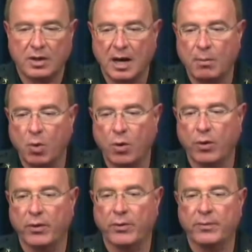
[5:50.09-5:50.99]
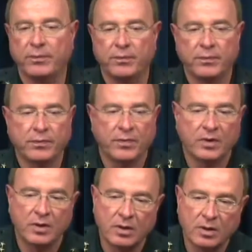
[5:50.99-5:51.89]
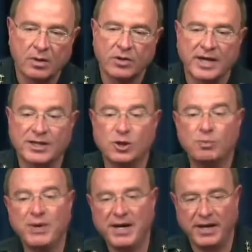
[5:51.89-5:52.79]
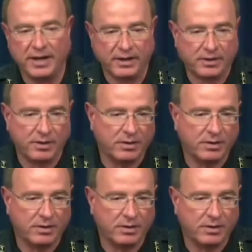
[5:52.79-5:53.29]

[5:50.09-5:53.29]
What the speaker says: a more expedient